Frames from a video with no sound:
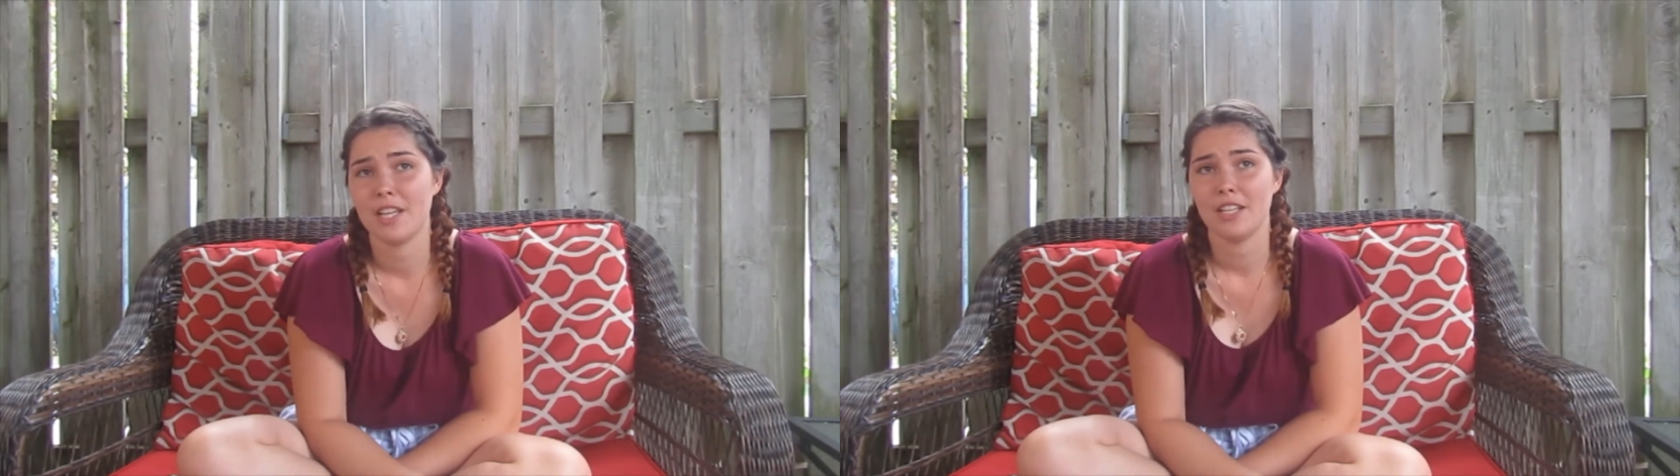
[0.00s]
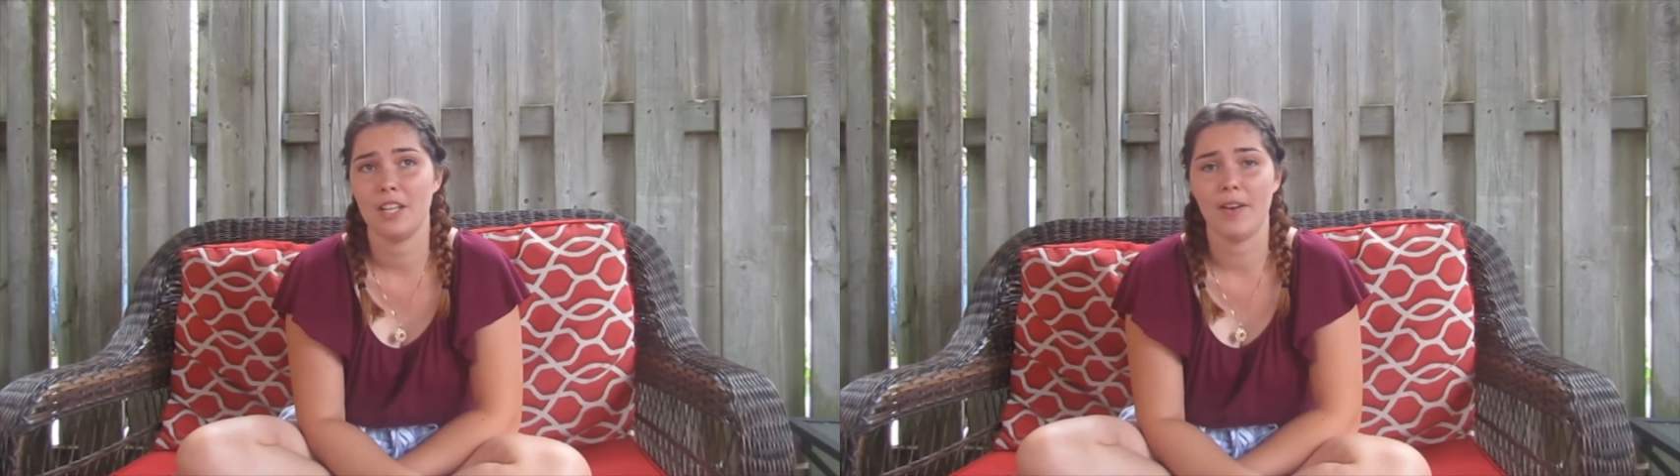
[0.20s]

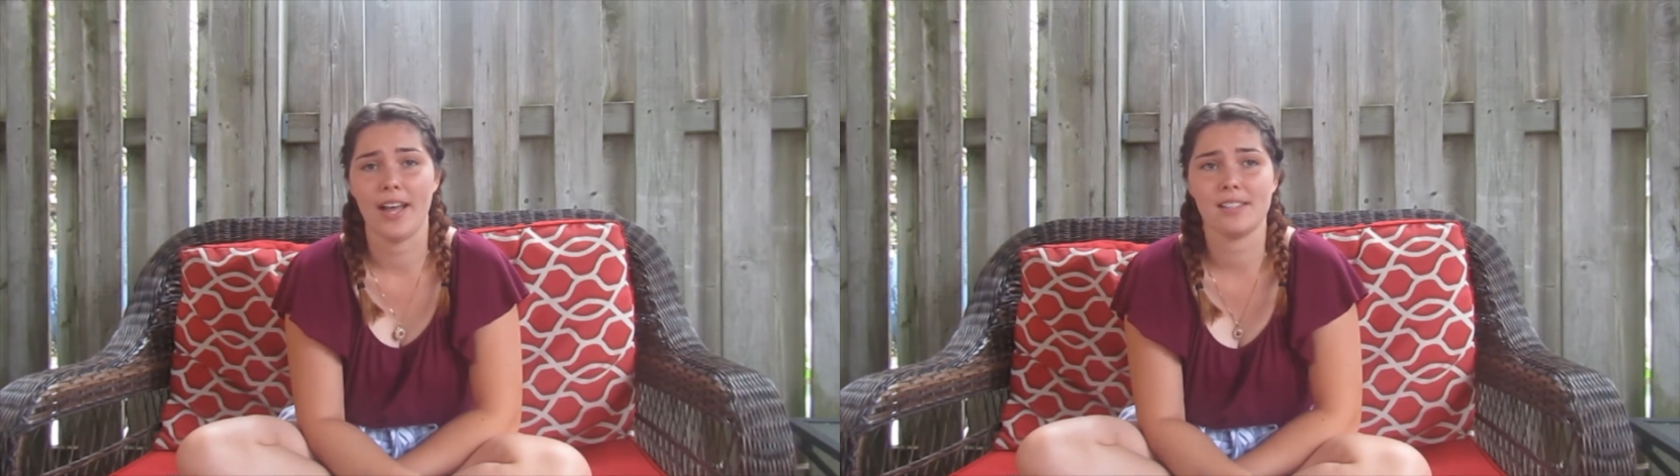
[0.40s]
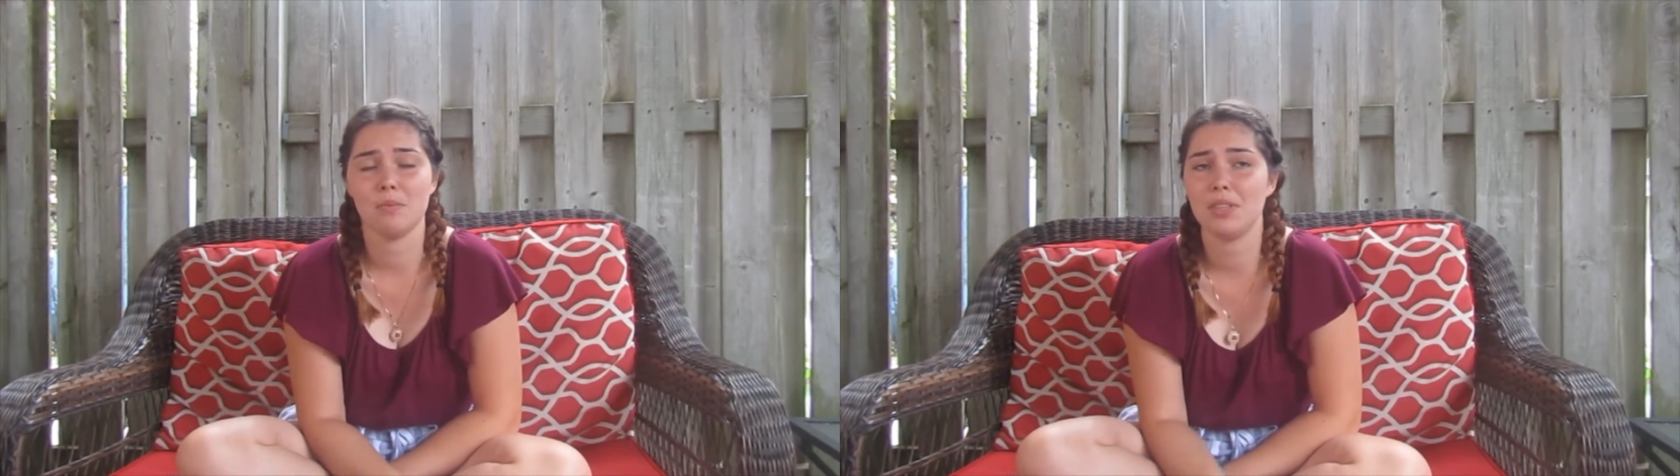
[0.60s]
You know,
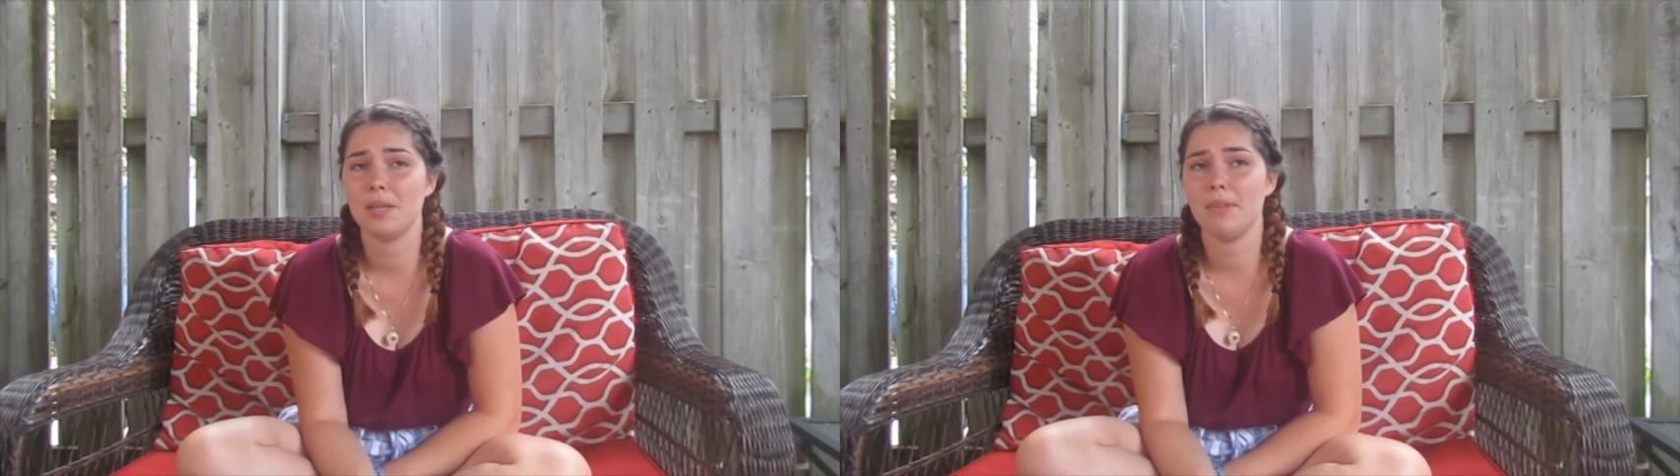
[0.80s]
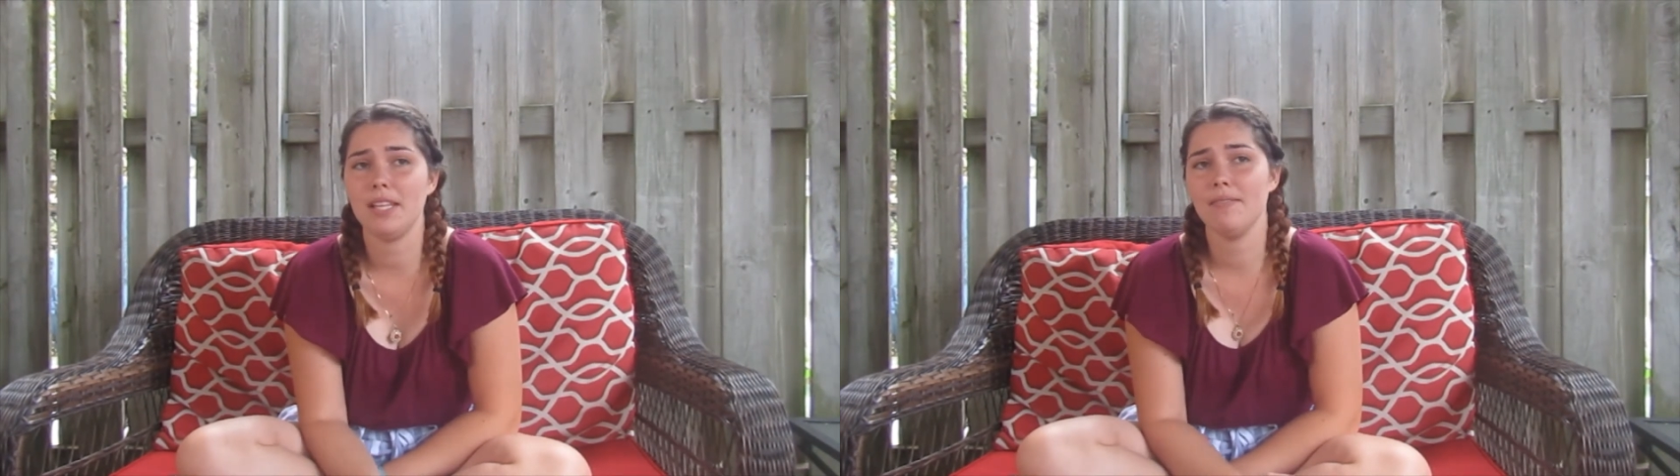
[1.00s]
ask them what they
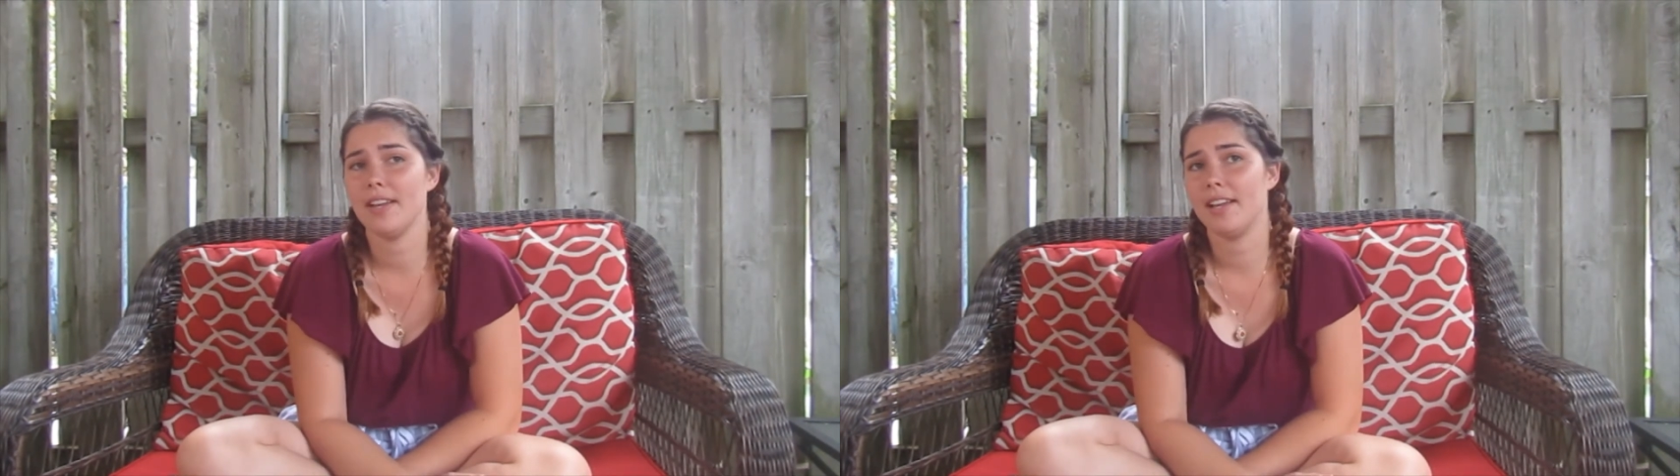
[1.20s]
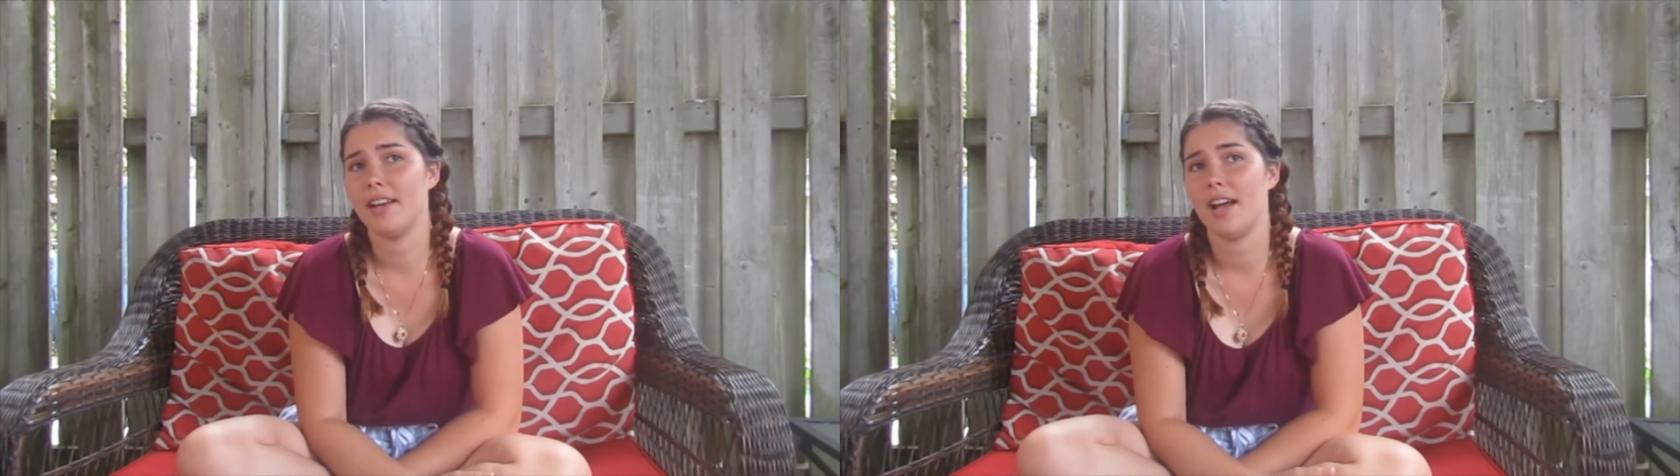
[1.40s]
believe in.